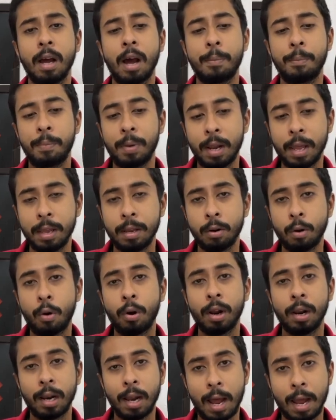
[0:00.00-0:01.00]
a plane or
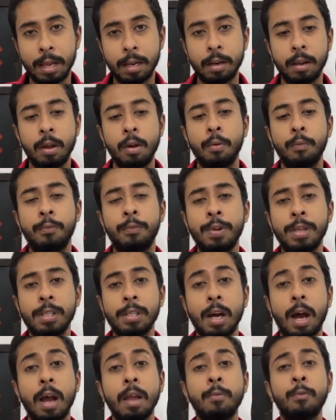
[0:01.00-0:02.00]
a line which
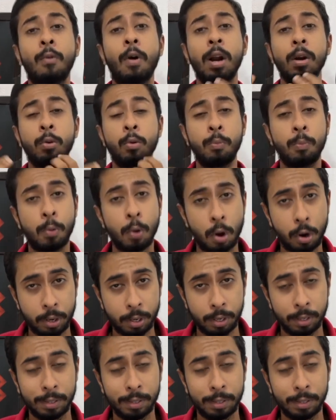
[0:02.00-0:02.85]
I want to plot.